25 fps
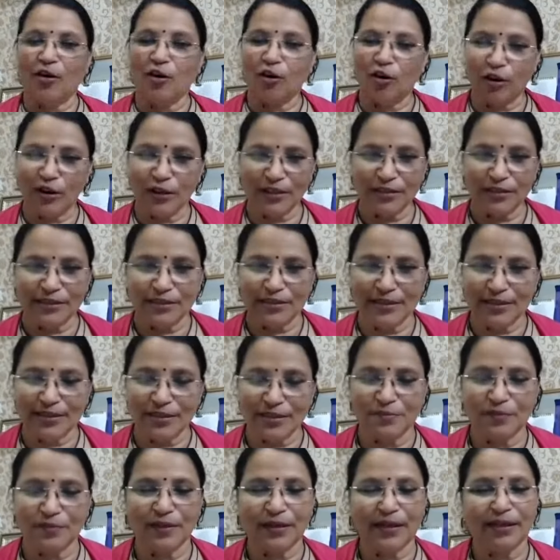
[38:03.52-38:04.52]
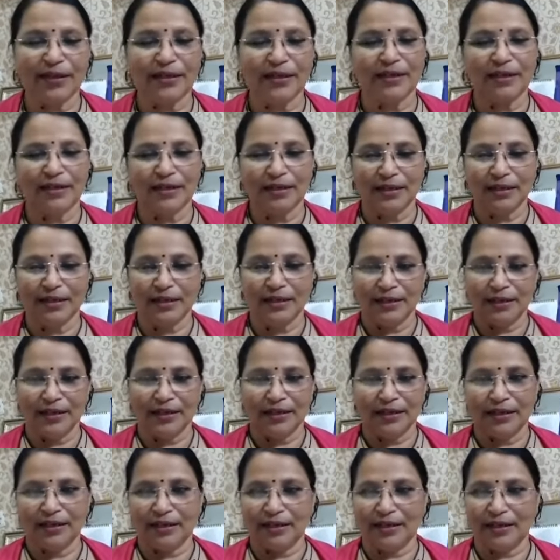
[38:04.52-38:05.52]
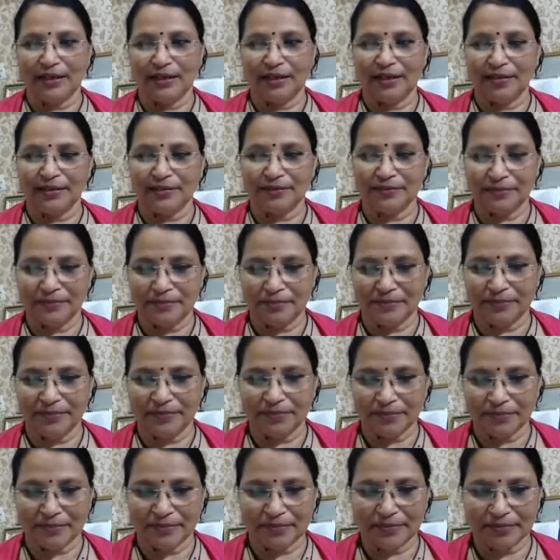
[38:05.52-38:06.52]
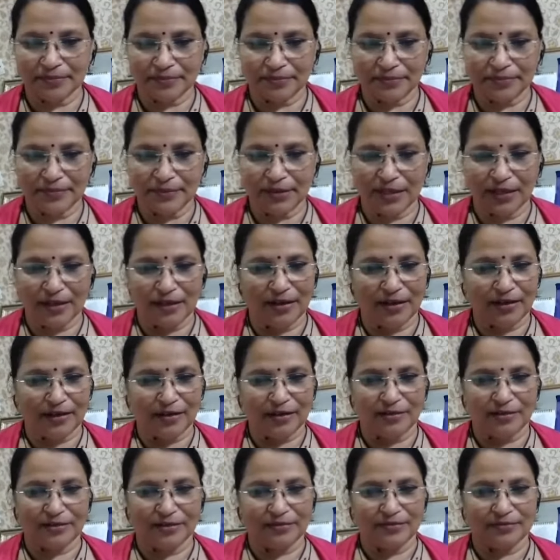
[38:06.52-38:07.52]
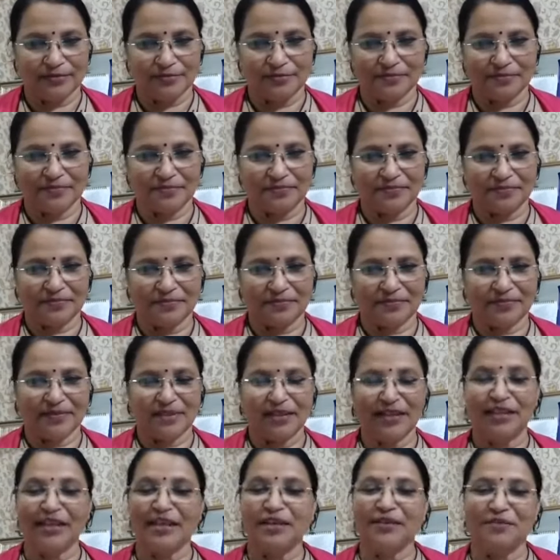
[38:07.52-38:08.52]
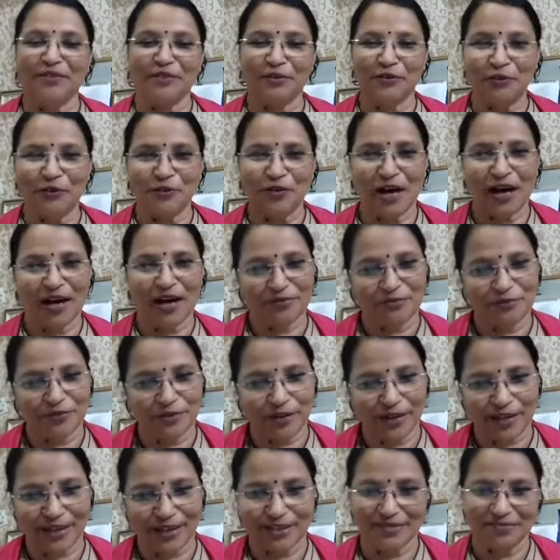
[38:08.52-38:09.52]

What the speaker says: All others will uh, uh, leave you halfway.